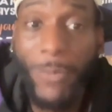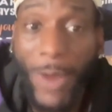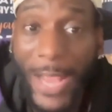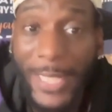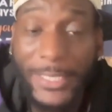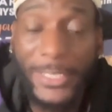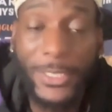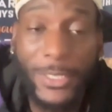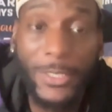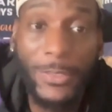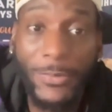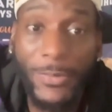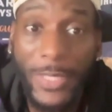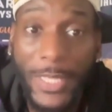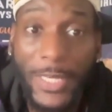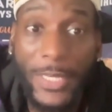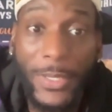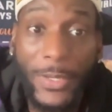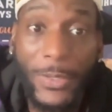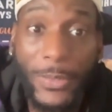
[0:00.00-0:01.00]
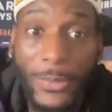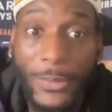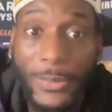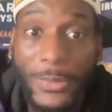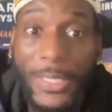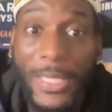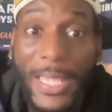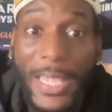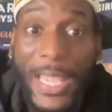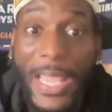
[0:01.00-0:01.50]
watching your videos
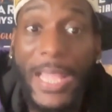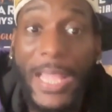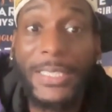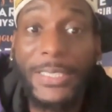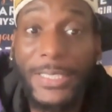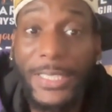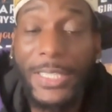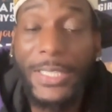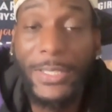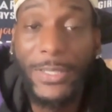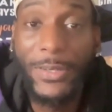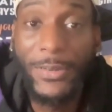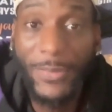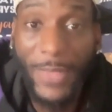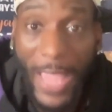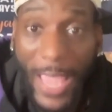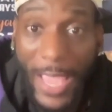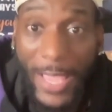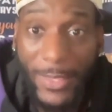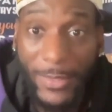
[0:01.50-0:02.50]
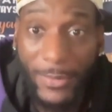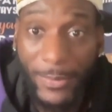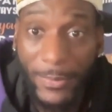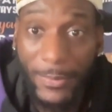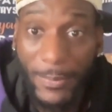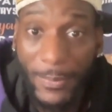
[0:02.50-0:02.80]
and see your value.